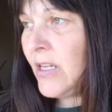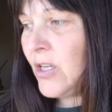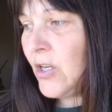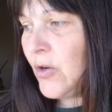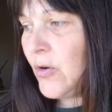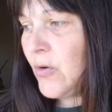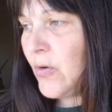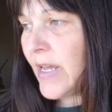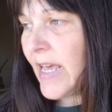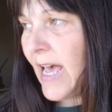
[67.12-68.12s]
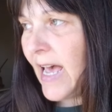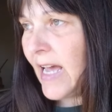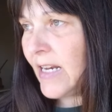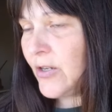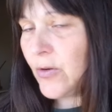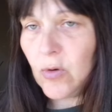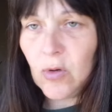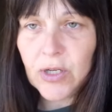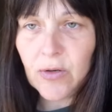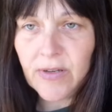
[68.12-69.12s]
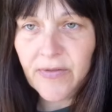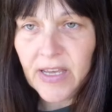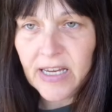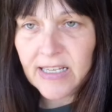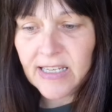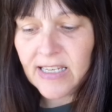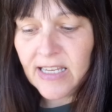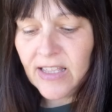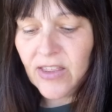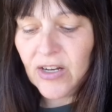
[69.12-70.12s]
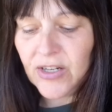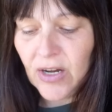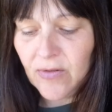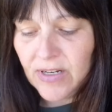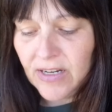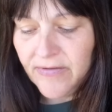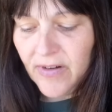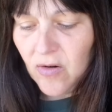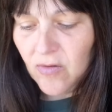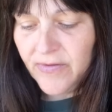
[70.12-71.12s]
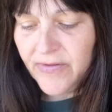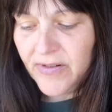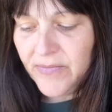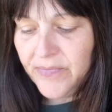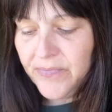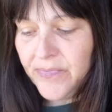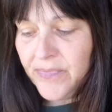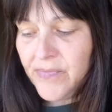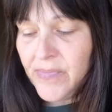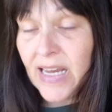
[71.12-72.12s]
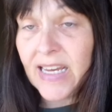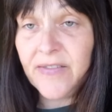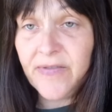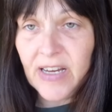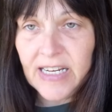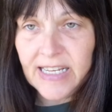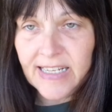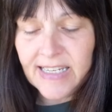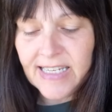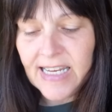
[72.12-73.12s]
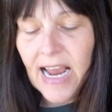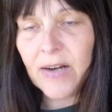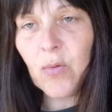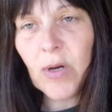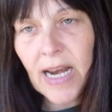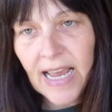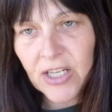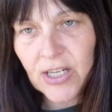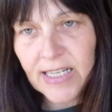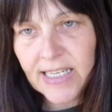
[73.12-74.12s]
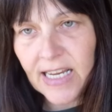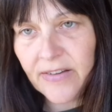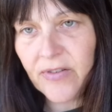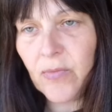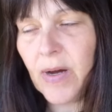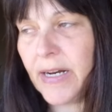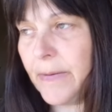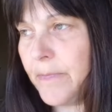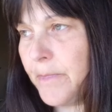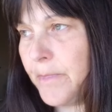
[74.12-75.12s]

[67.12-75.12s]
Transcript: You can do all sorts of things that don't involve convenience and will actually save you money.